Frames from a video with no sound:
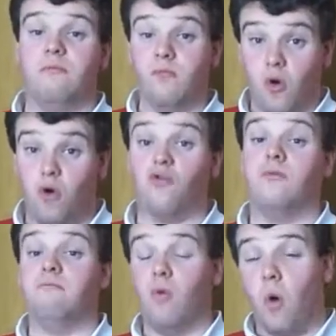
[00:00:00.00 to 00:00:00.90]
and more
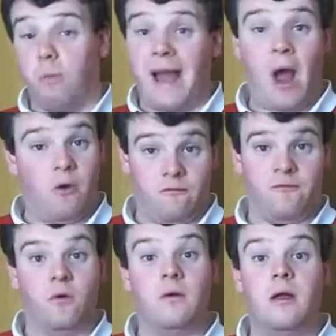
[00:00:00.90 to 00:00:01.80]
and more
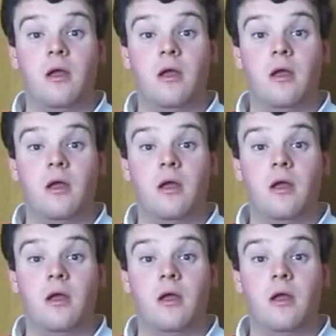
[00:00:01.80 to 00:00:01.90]
powerful,